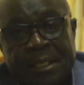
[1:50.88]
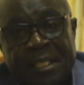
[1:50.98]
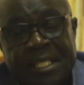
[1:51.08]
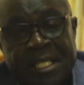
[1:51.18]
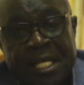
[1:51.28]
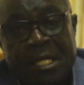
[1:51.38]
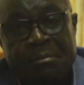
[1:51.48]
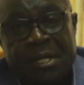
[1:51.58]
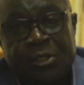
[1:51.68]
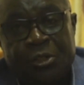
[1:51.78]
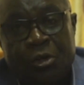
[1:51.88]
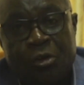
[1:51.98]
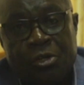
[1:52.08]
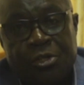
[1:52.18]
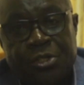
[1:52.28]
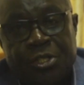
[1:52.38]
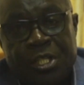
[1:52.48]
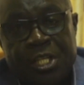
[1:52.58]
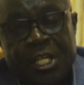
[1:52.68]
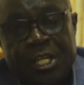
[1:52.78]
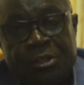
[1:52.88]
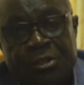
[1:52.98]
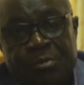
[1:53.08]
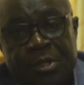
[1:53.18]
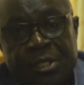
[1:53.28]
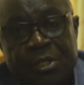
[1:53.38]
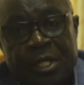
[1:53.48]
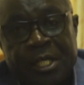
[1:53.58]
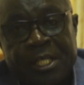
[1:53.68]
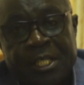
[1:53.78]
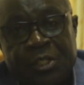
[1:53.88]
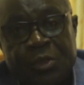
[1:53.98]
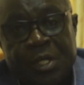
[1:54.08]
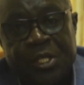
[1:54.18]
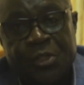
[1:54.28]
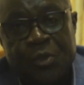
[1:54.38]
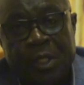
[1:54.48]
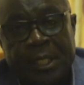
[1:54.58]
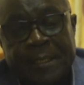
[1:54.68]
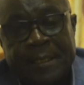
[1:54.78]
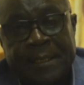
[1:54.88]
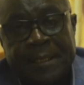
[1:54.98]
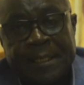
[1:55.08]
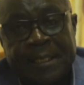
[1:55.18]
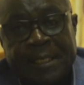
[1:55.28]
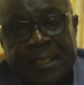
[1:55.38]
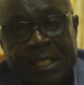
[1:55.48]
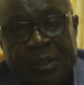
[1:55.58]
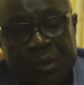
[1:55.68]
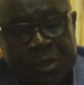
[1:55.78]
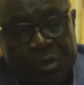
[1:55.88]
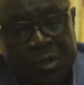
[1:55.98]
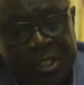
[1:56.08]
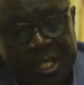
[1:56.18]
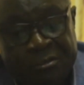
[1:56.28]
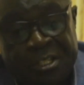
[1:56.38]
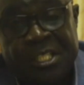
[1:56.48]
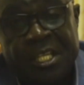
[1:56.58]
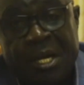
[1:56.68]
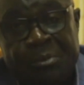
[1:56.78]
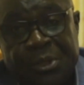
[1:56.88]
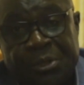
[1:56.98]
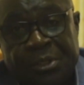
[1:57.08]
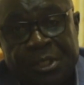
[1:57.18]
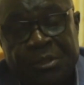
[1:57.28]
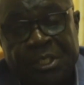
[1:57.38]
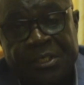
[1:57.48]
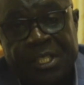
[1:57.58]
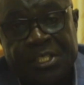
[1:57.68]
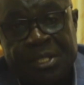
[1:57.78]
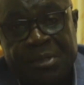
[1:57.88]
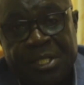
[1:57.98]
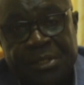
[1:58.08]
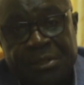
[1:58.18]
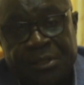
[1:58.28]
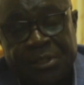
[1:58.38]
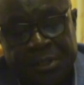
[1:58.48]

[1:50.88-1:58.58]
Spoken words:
daily patrols in those particular areas to ensure that we do not have interruption during the examinations.